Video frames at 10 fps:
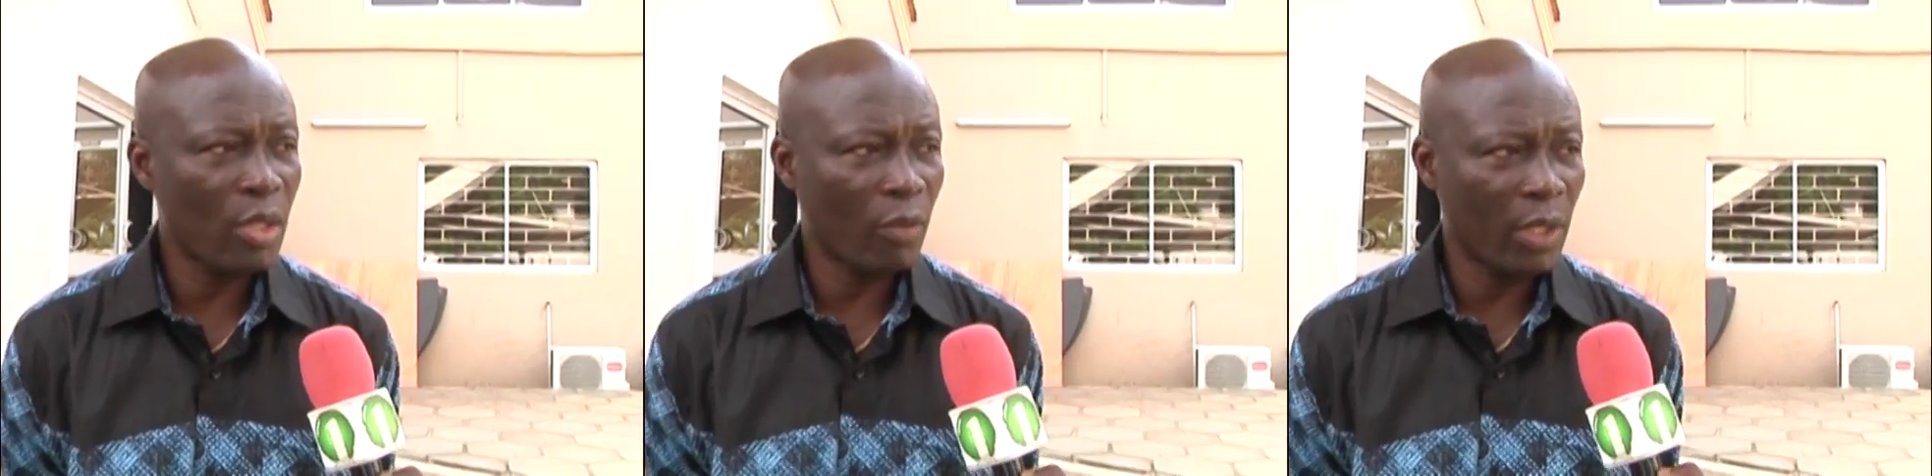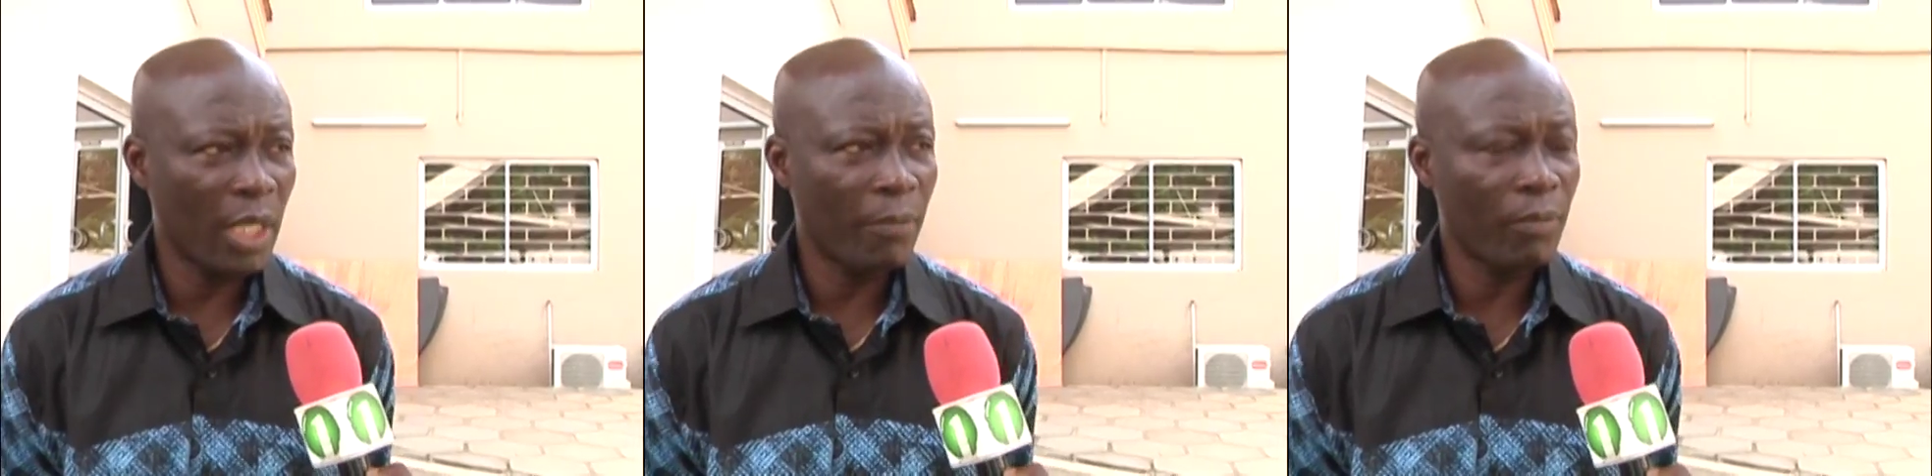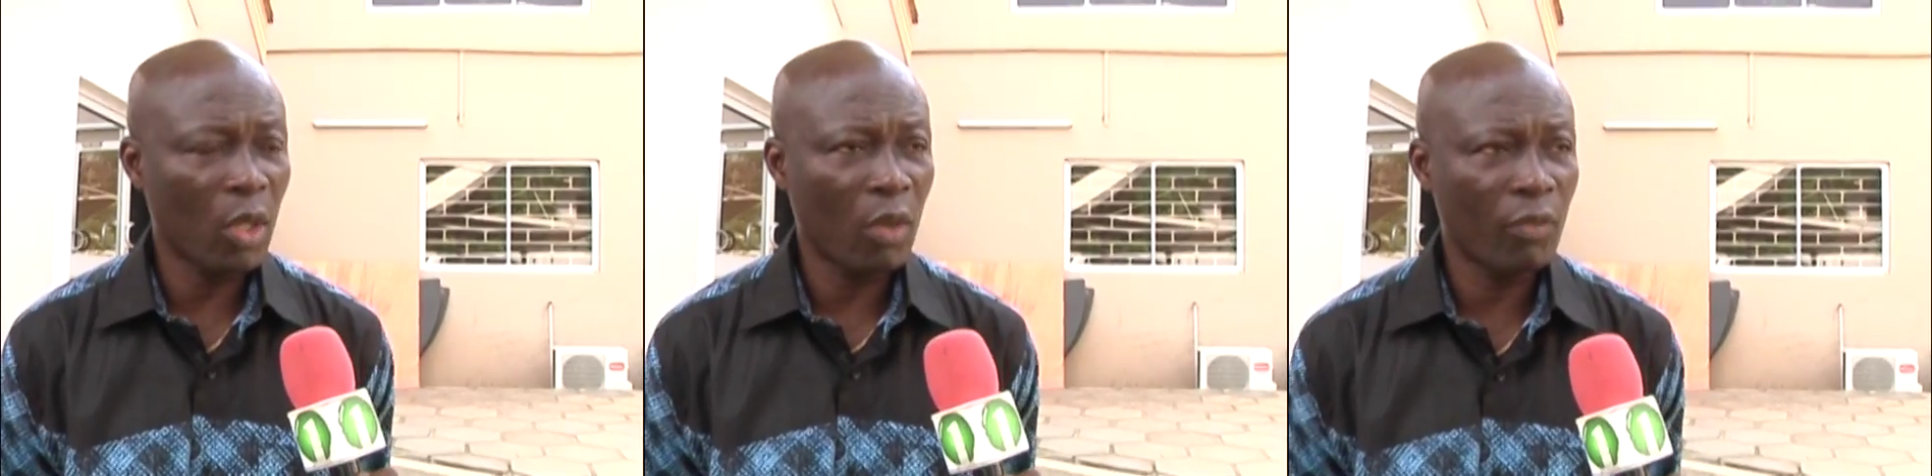of the
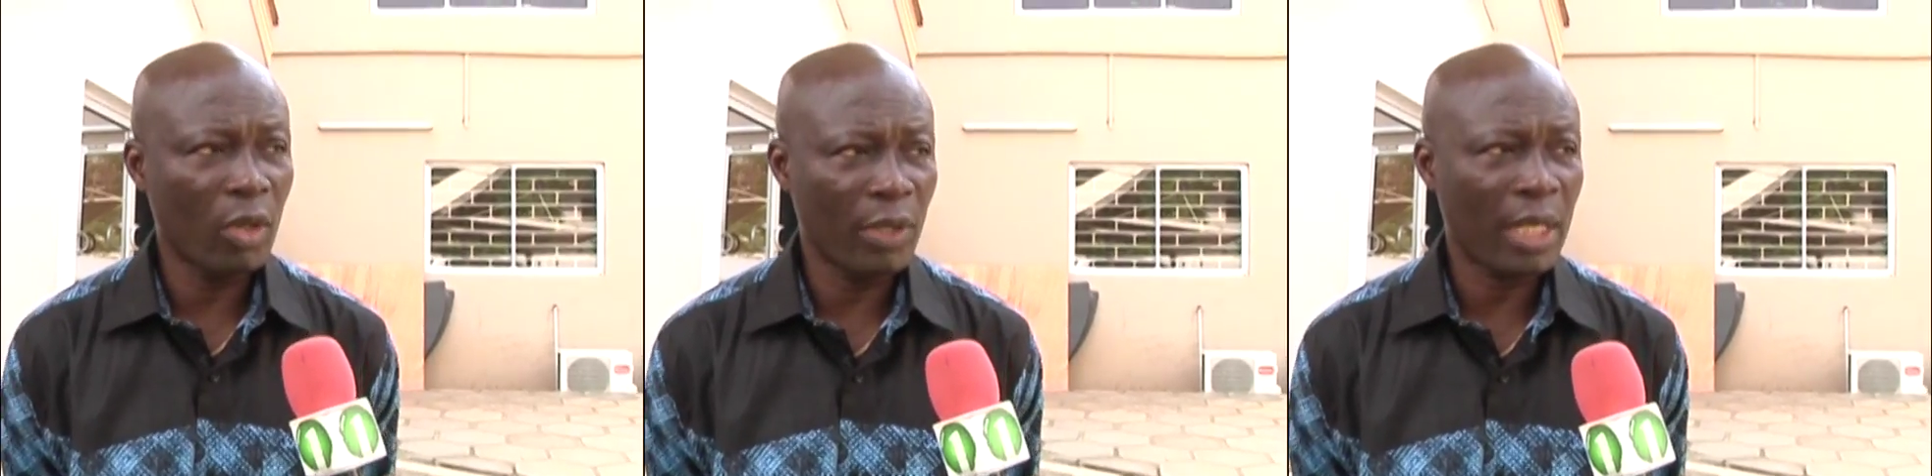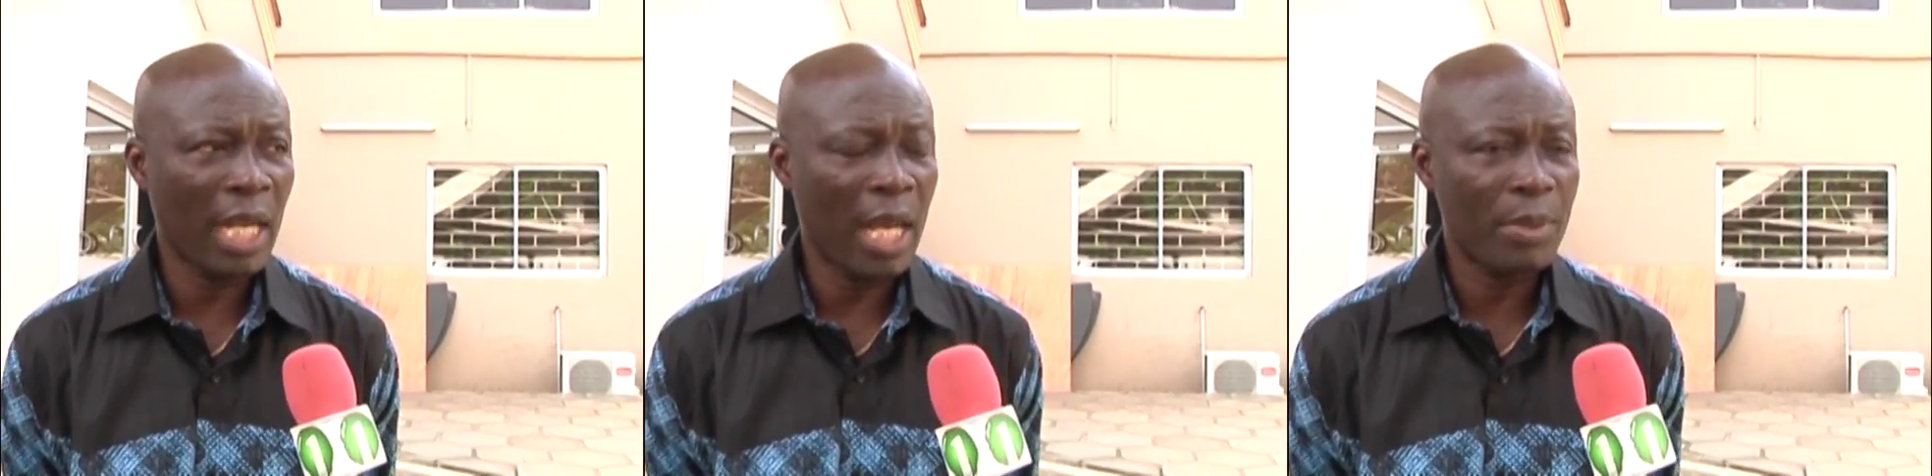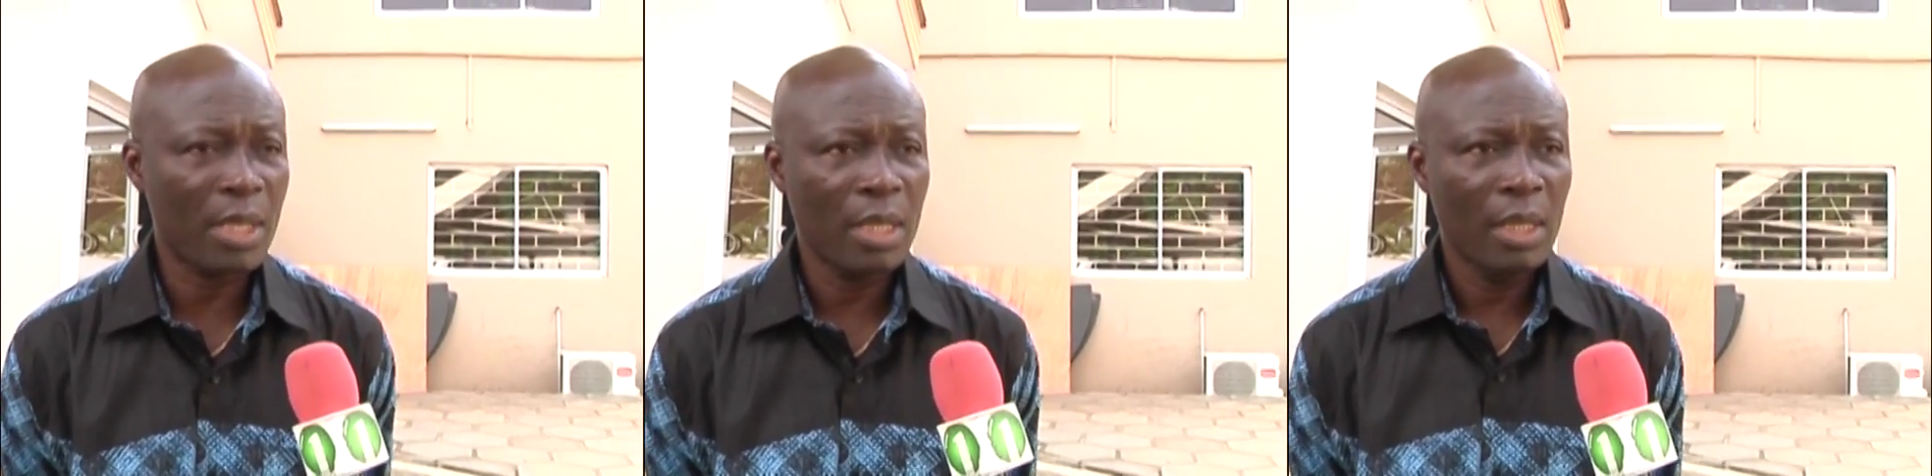of, of the
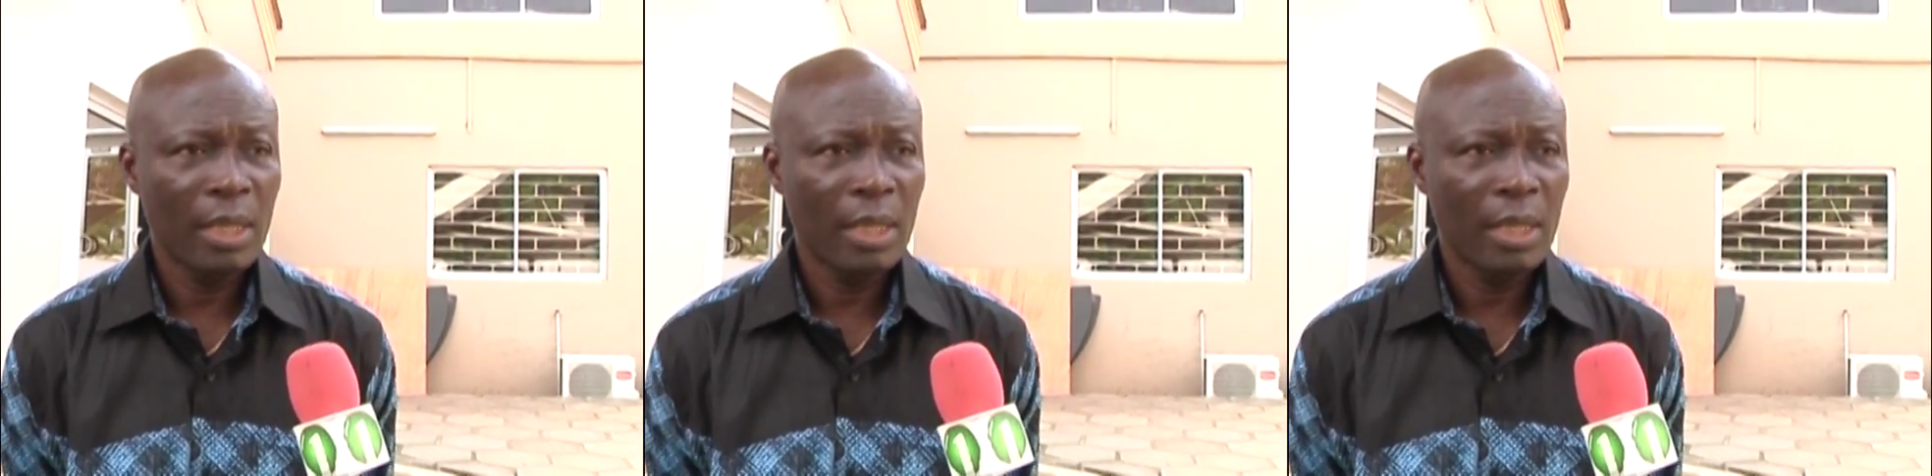clubs.